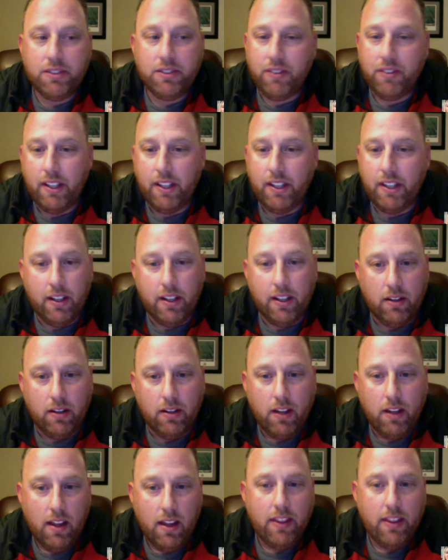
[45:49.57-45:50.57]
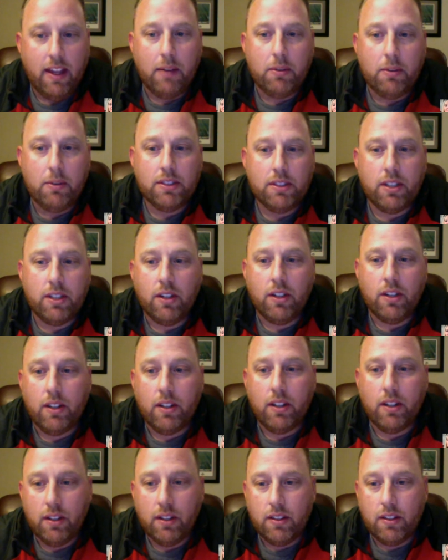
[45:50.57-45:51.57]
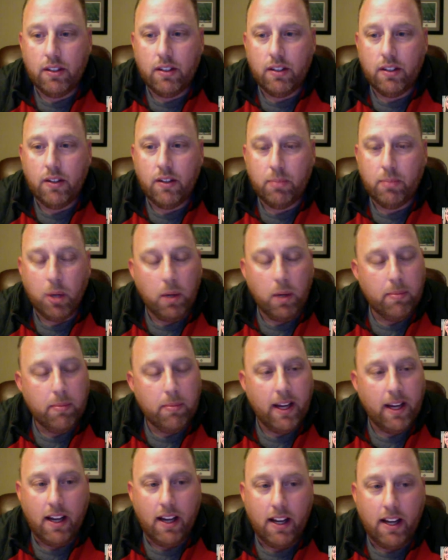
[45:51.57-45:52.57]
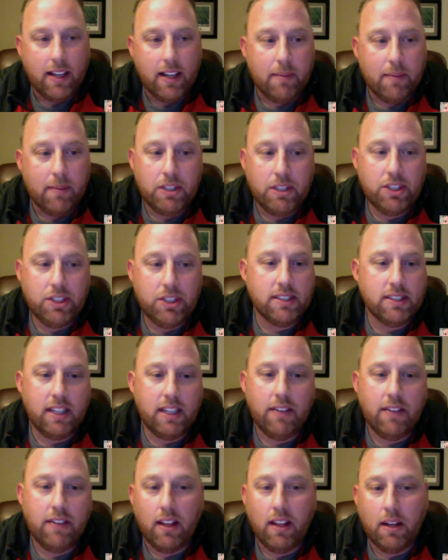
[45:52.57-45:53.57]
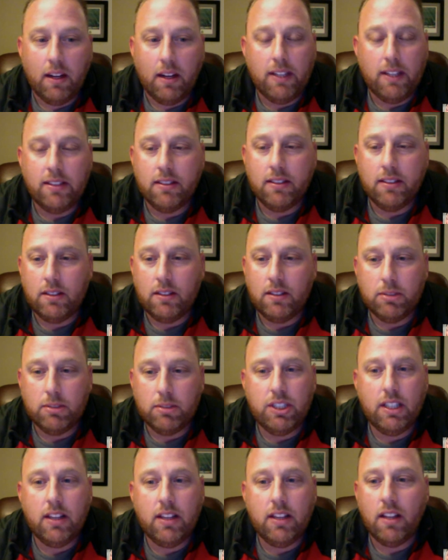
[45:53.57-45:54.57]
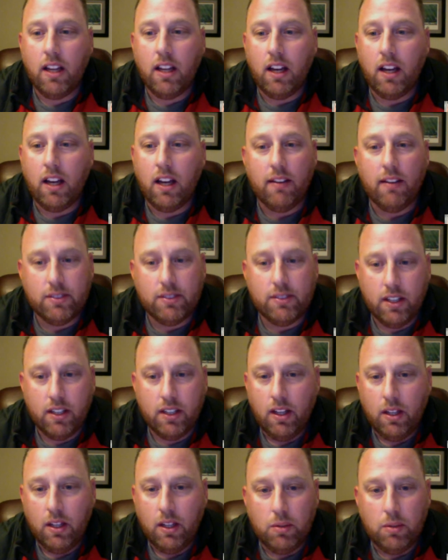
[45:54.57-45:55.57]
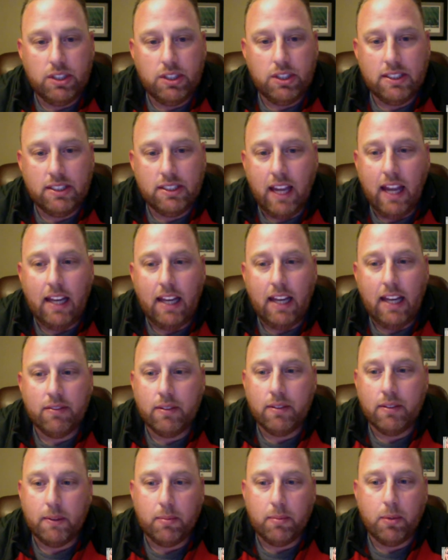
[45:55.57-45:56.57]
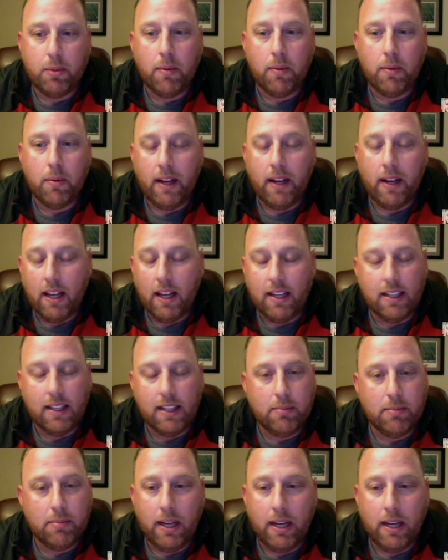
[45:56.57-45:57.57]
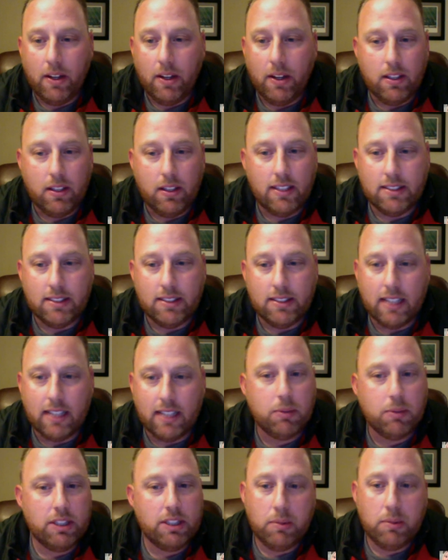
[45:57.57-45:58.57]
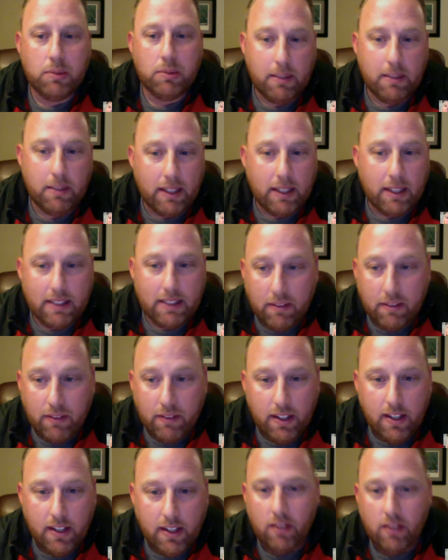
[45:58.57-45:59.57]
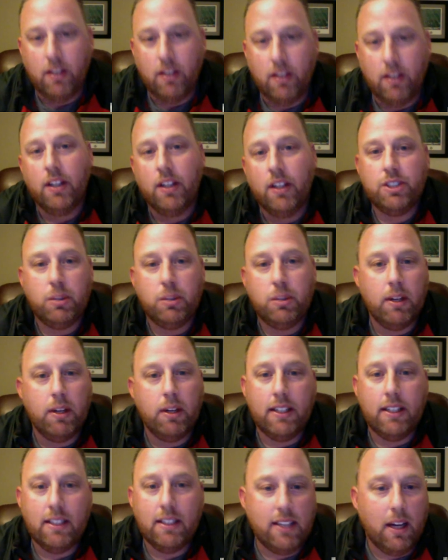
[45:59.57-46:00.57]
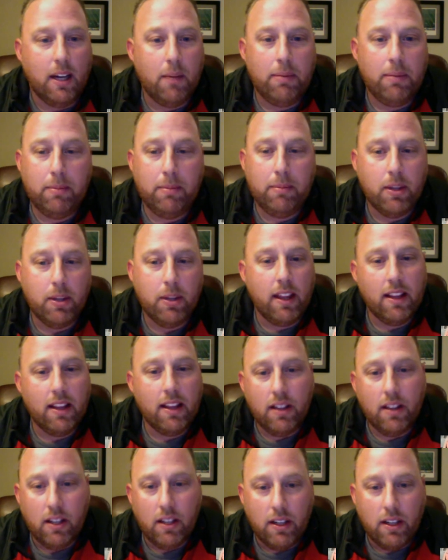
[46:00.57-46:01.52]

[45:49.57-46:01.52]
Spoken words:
video, that was her probiotic. I mean, she doesn't have a lot of weight to lose, but she loves what she's gaining from the probiotic and the BioCleanse, and that's why she wanted to make that video. She wanted to tell people that, look,